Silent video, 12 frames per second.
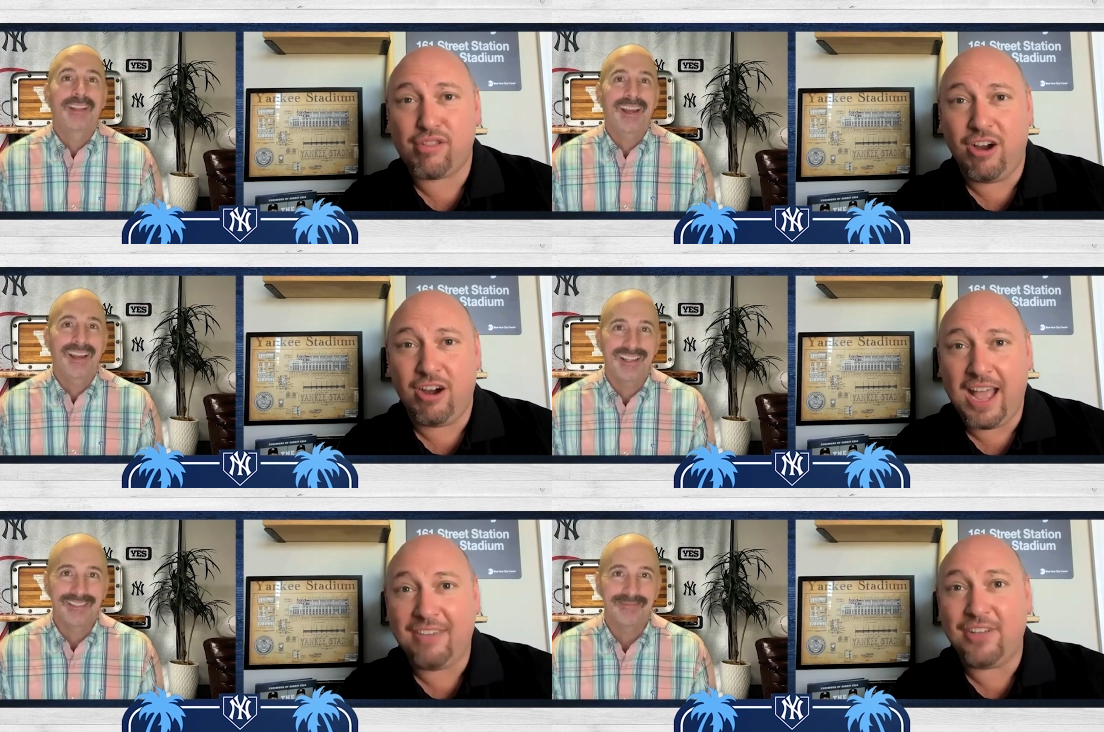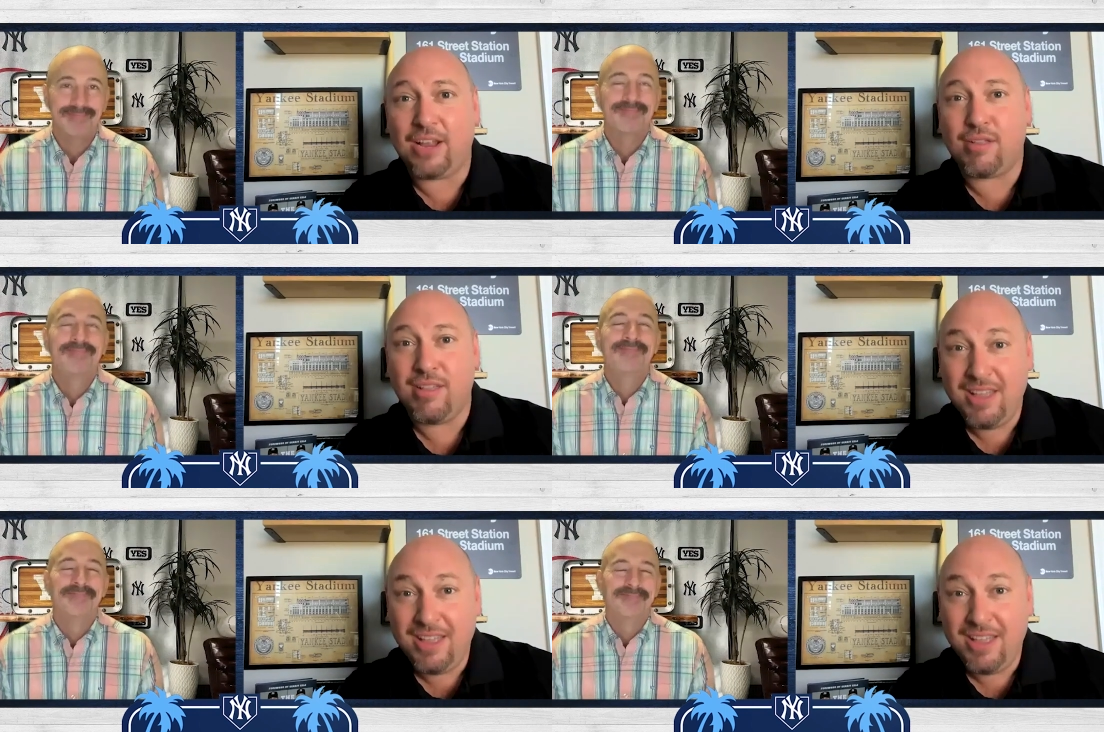
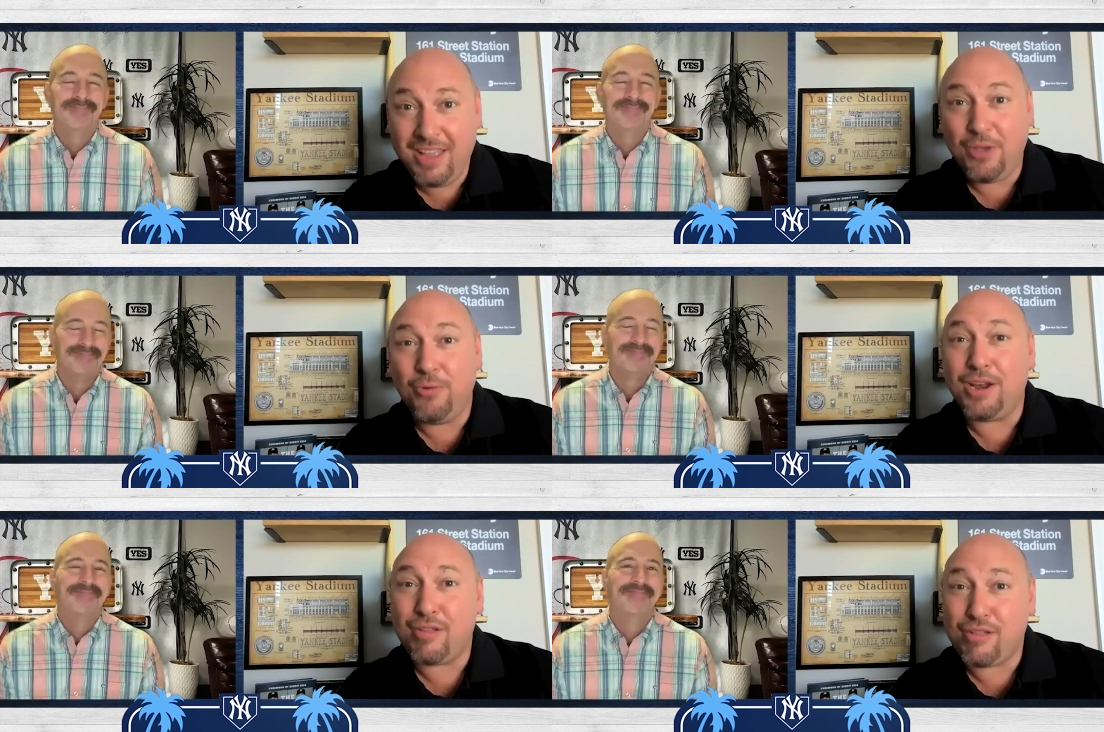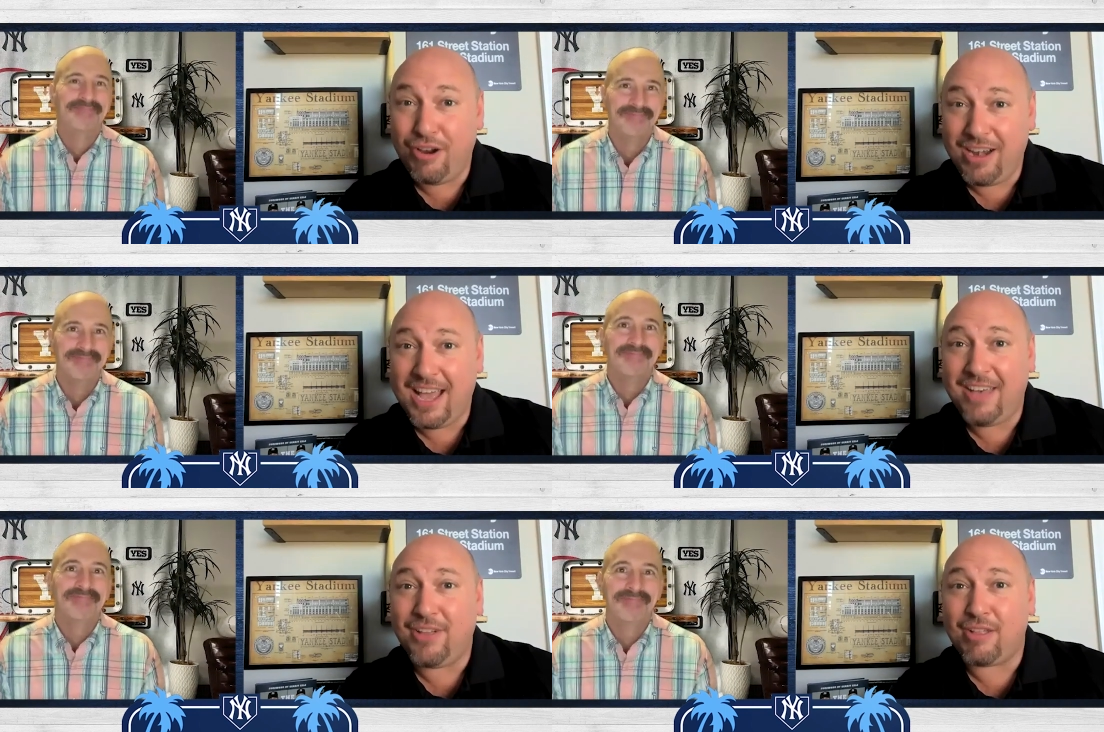Speaker 1: to start
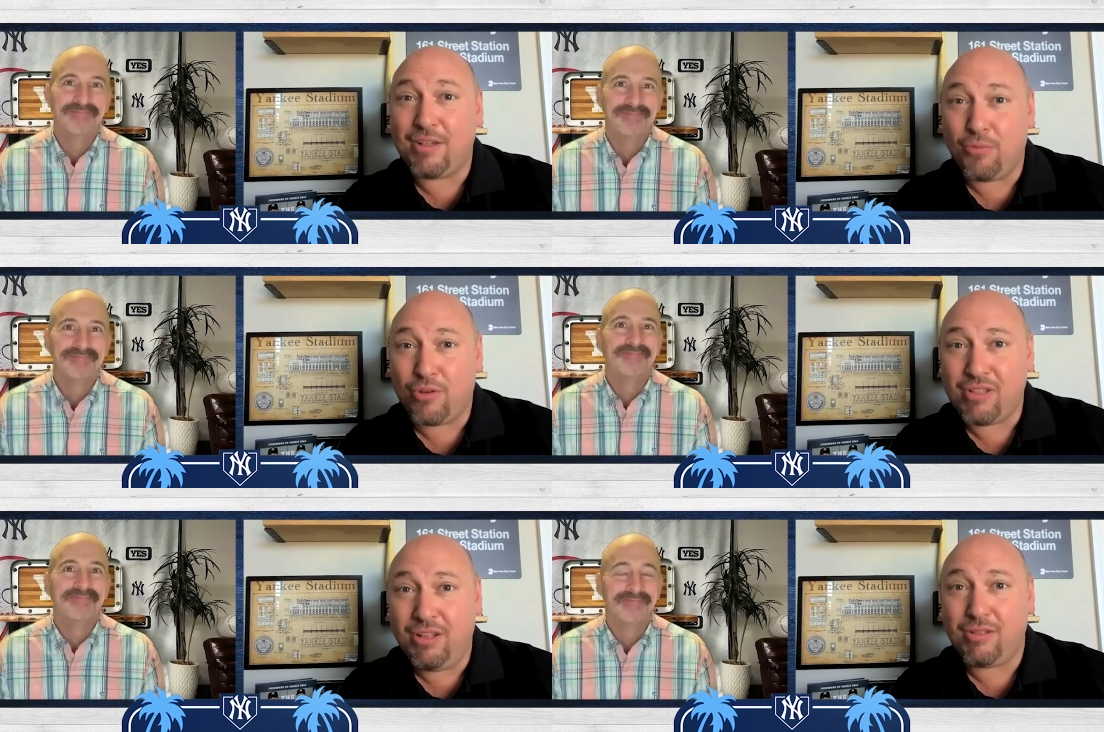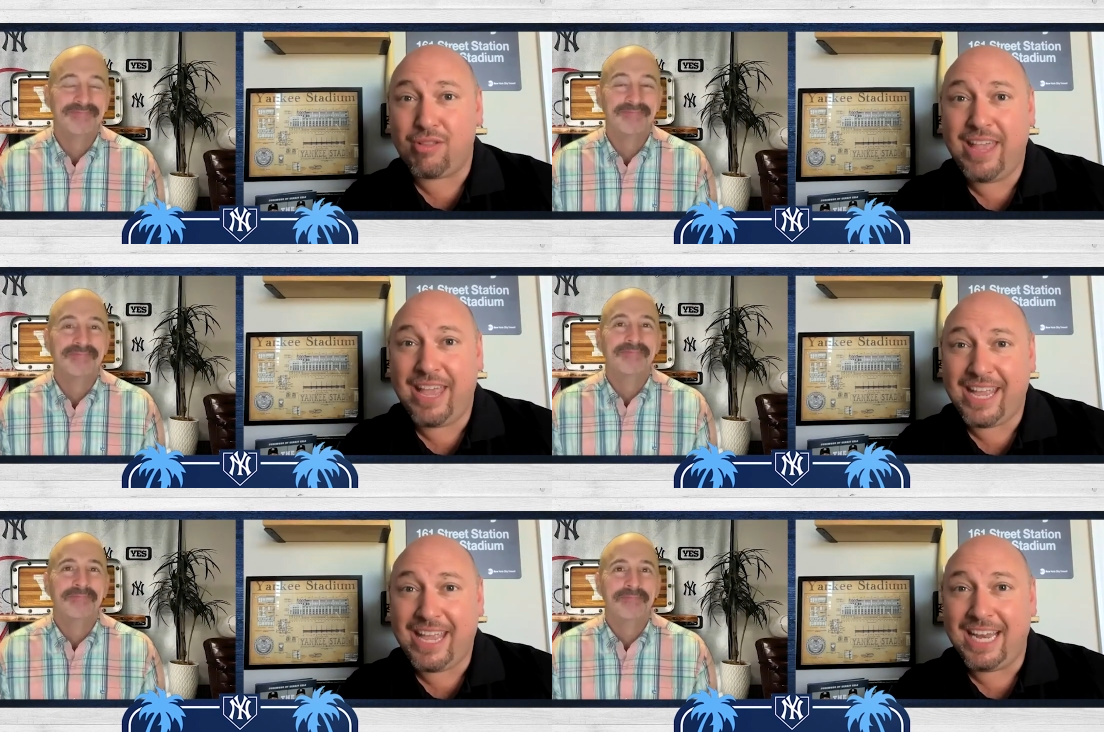having some results
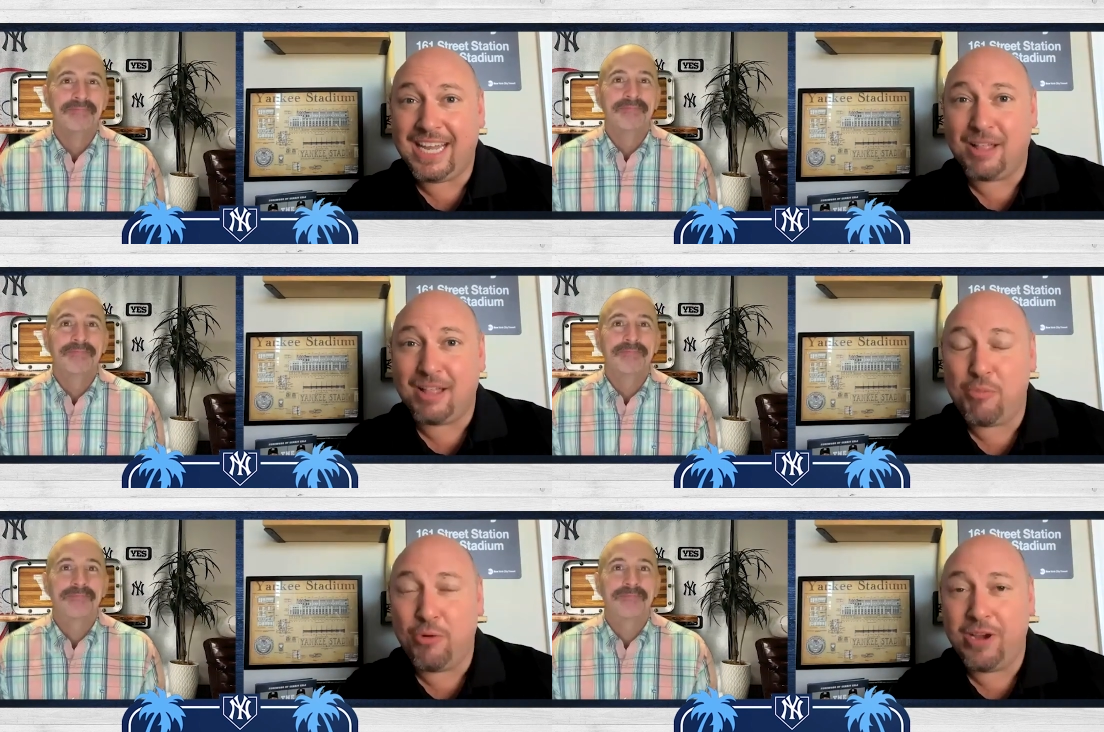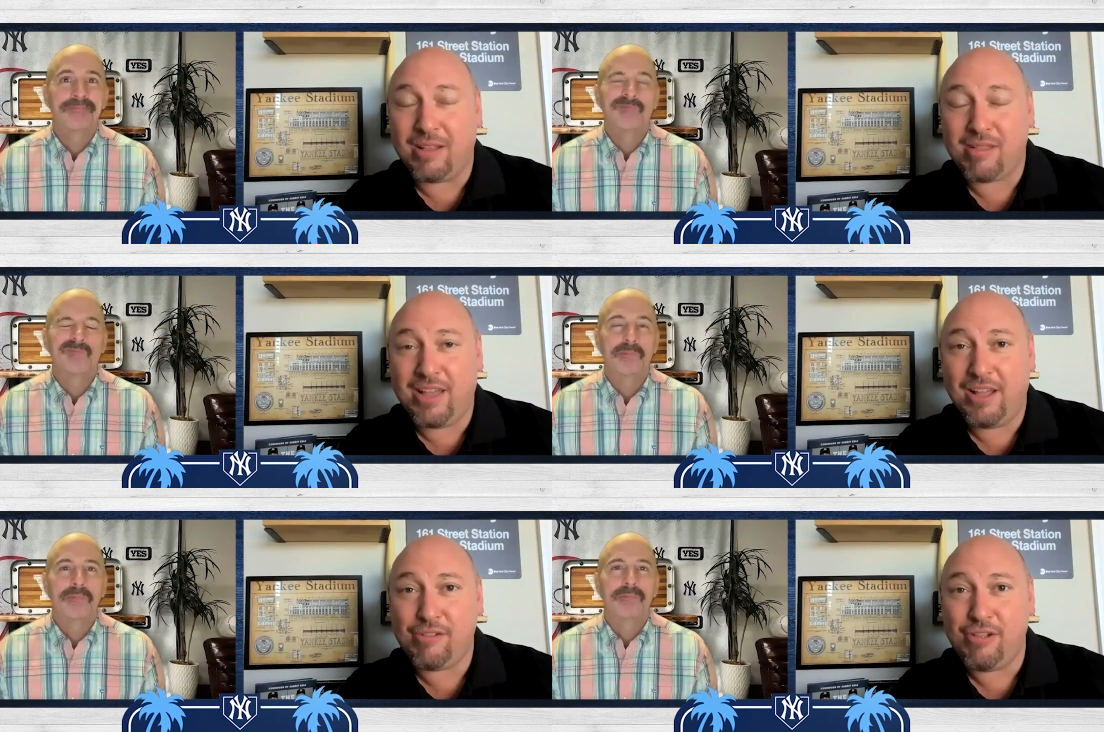kick in at this point in the
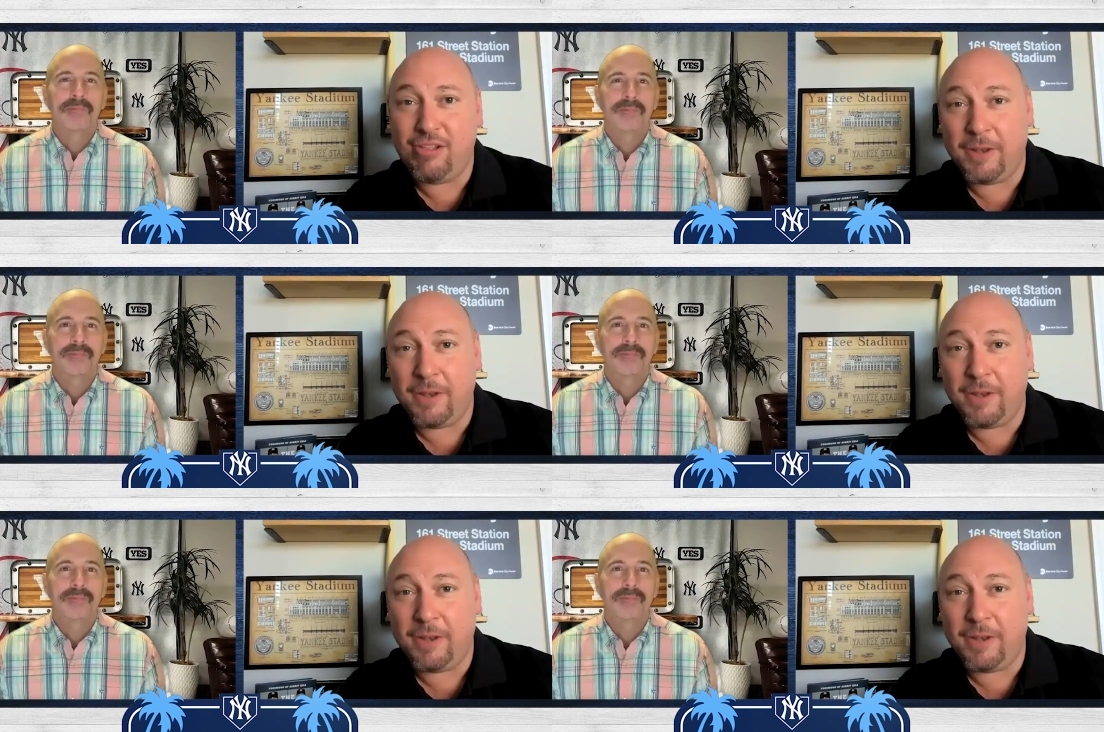schedule.